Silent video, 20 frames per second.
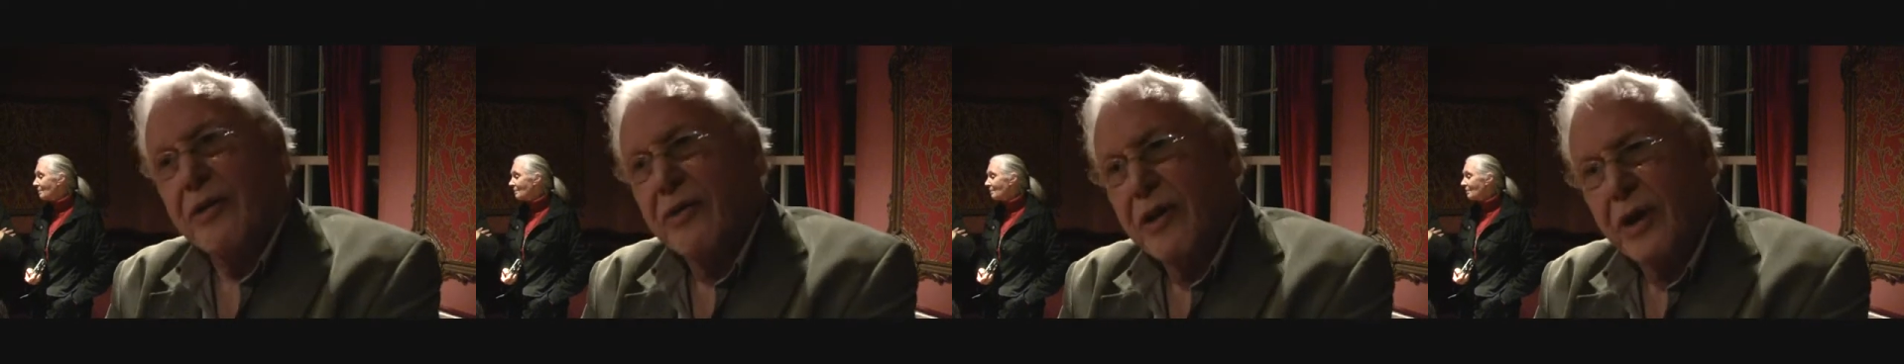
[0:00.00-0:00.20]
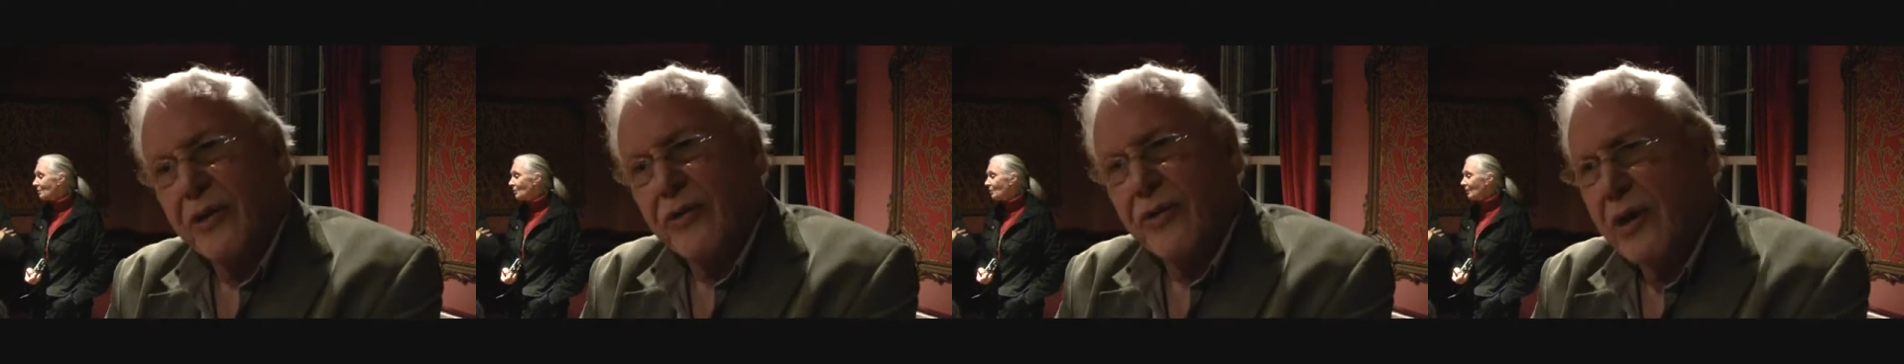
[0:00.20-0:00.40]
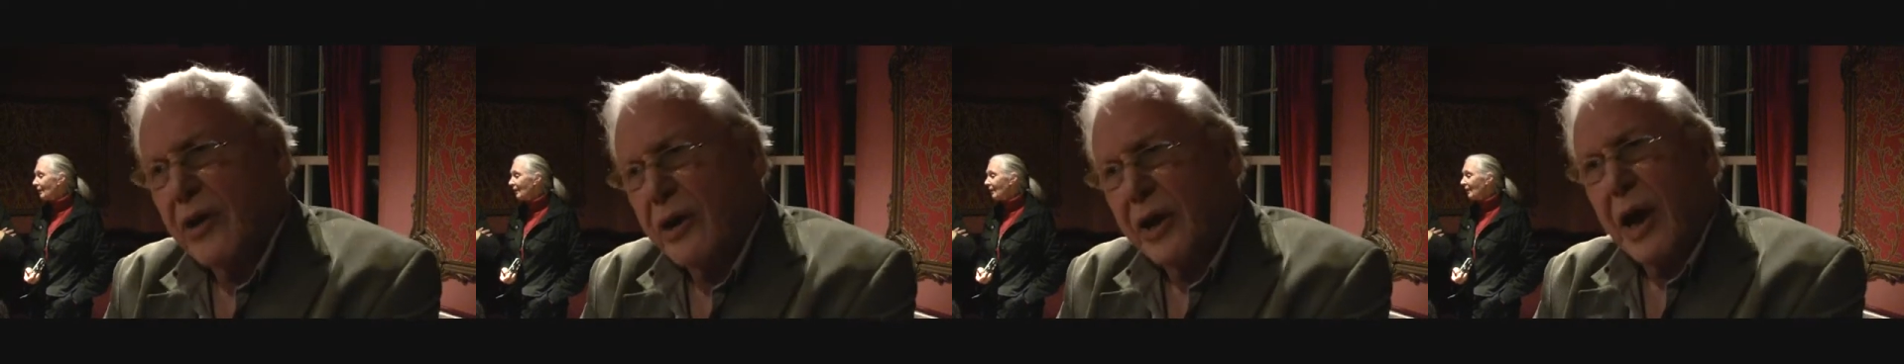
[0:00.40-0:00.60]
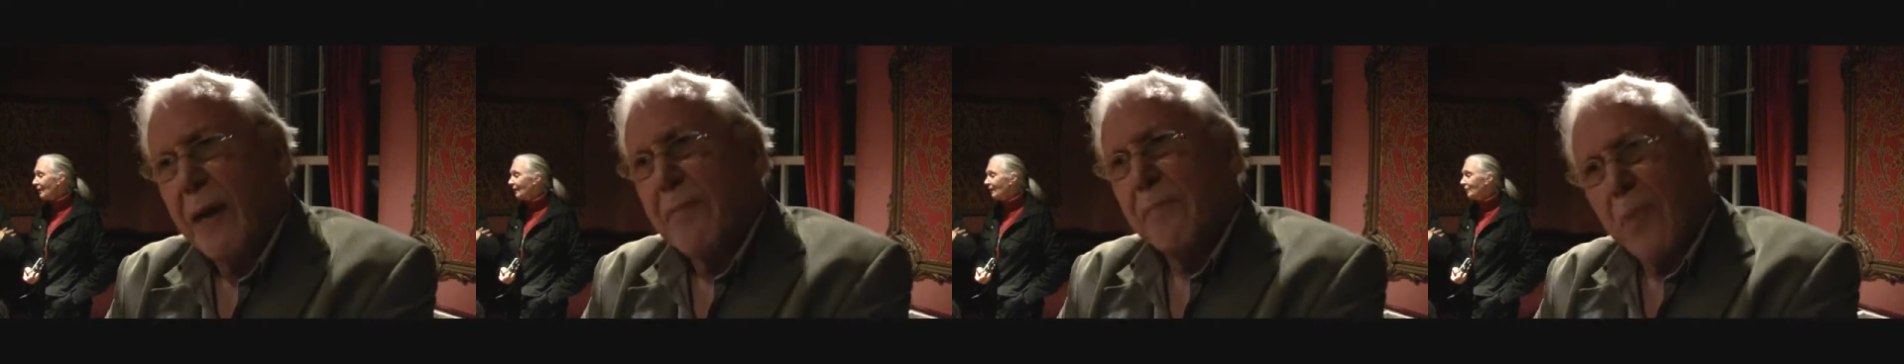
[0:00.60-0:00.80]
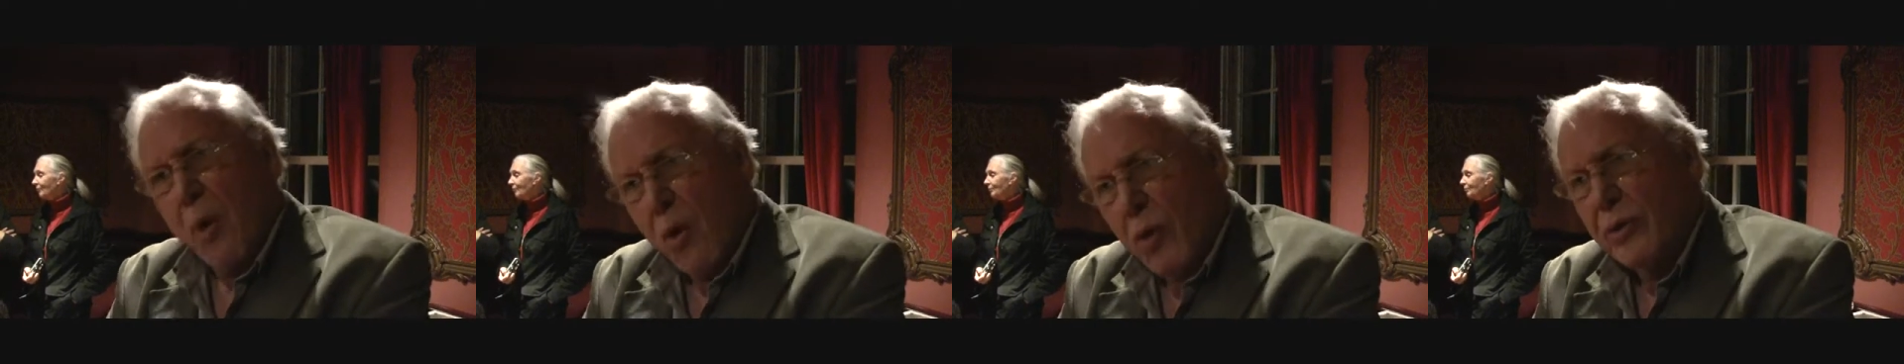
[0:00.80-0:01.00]
Things are going to
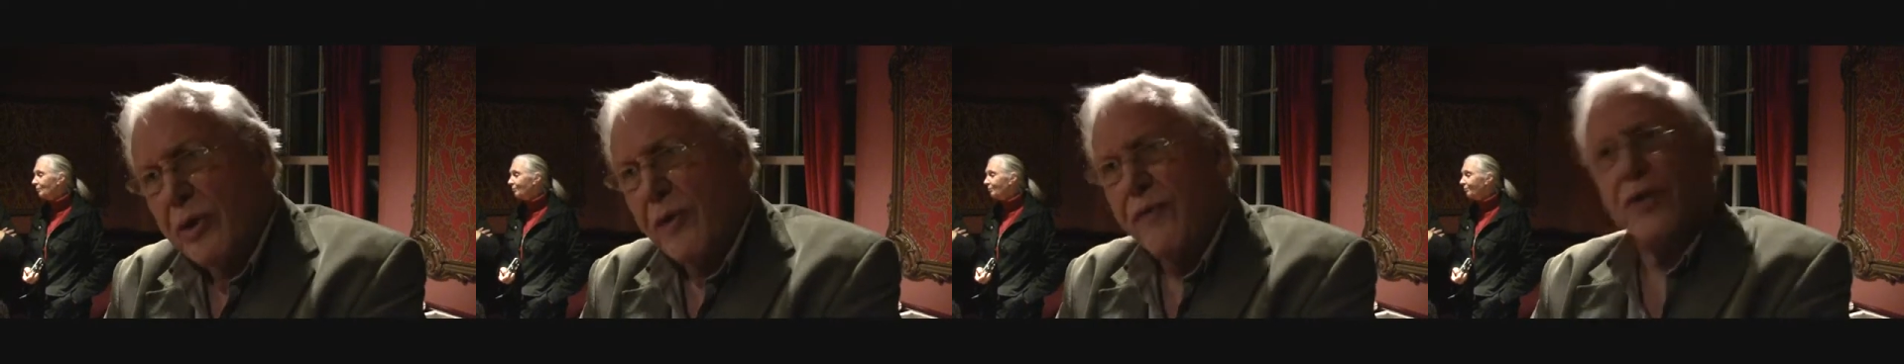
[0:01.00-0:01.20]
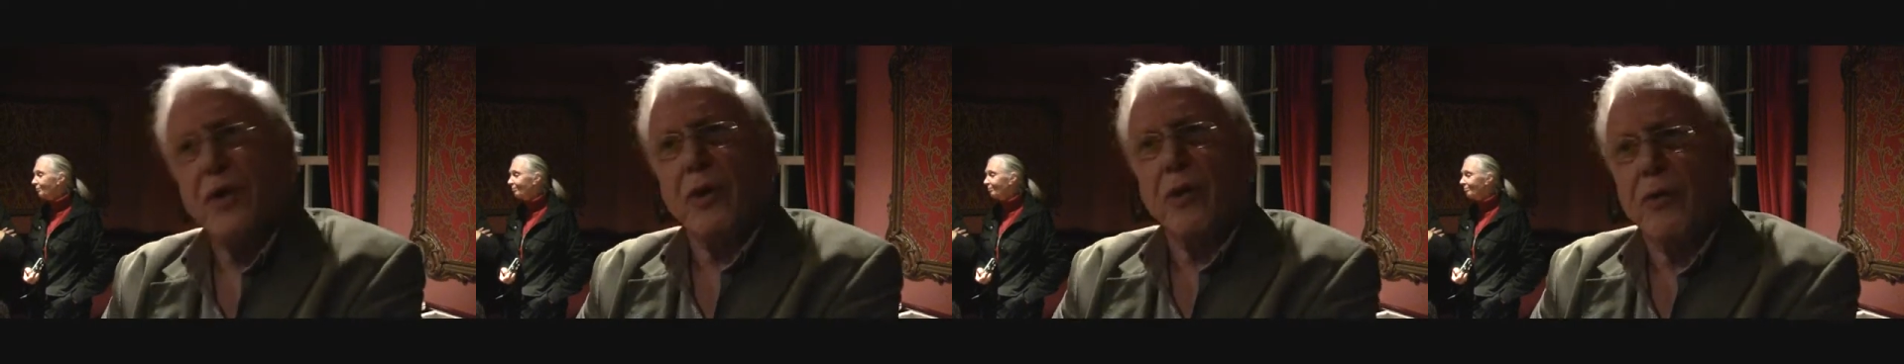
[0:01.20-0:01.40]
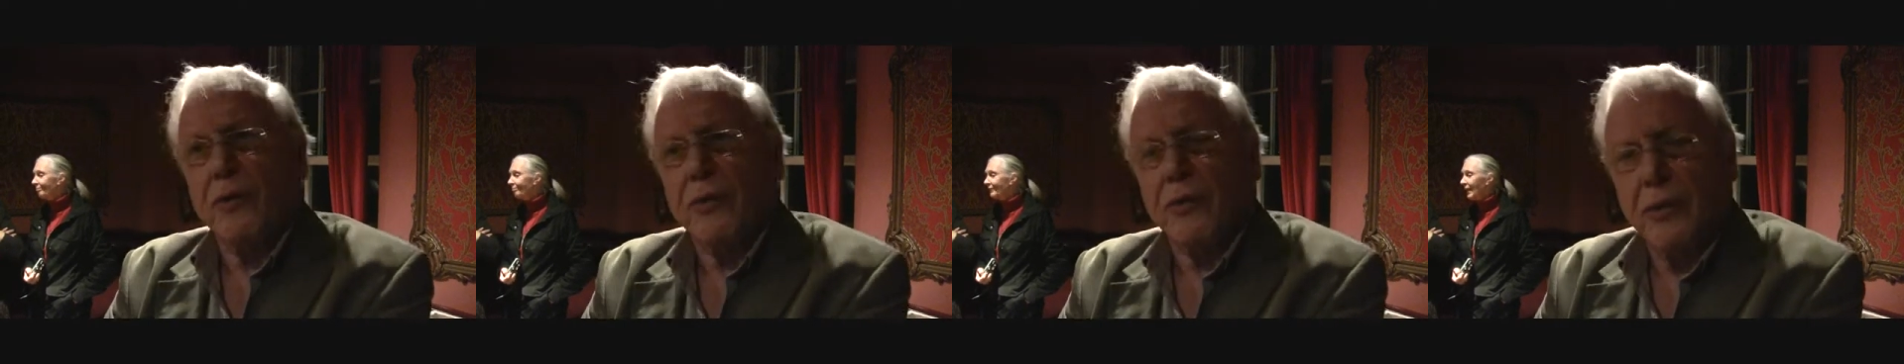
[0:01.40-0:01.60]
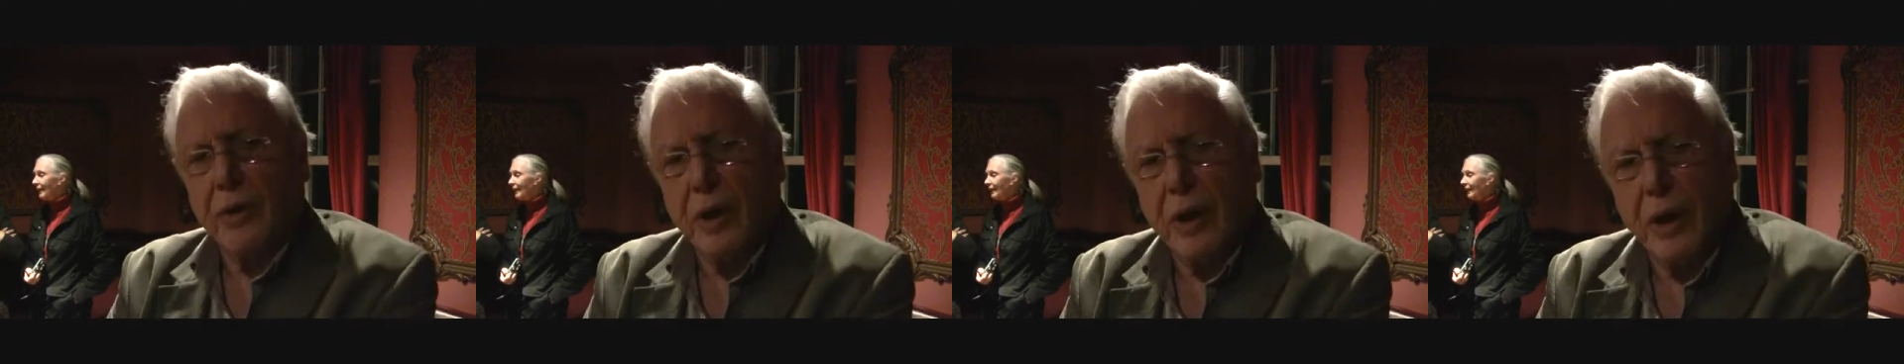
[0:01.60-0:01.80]
get more difficult.